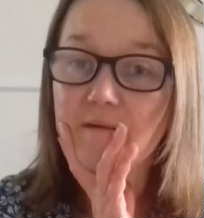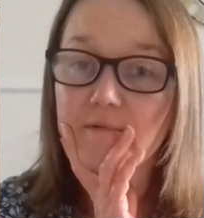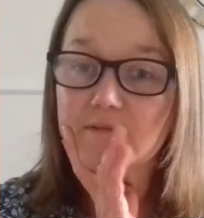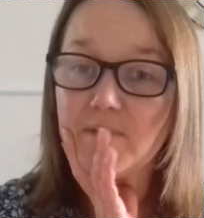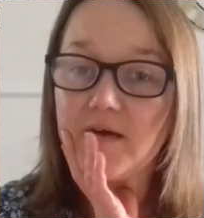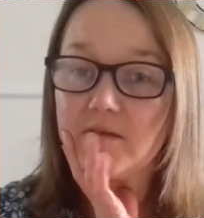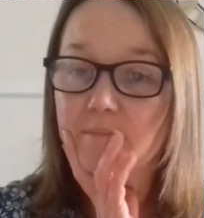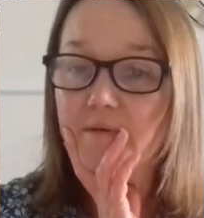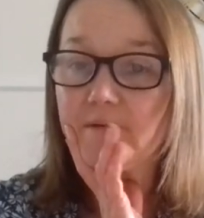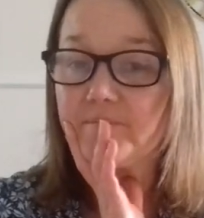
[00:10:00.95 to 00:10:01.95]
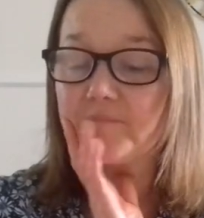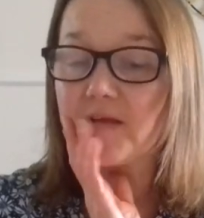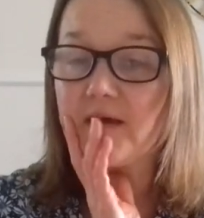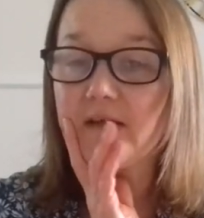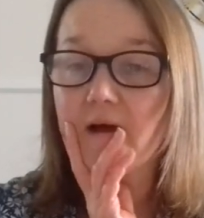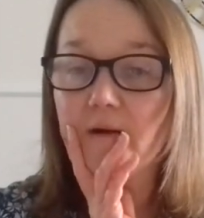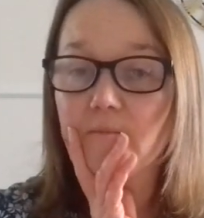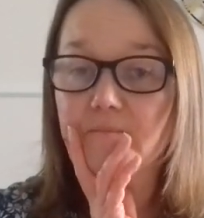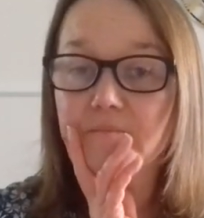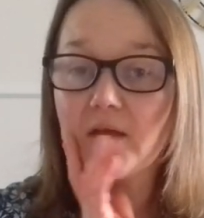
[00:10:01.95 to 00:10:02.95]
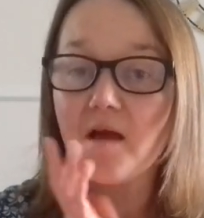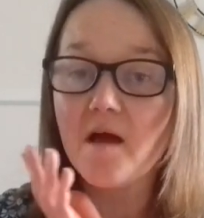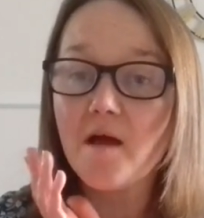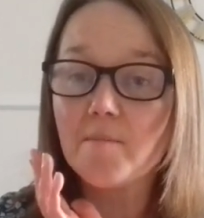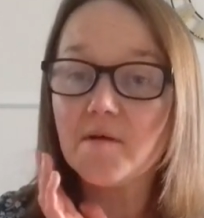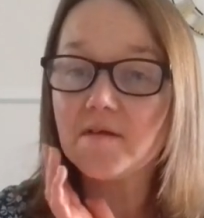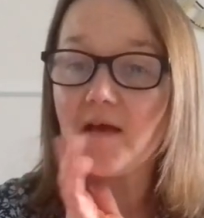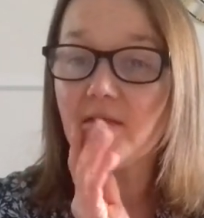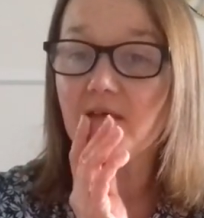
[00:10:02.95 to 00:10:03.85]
them as well, but hey ho. But yeah,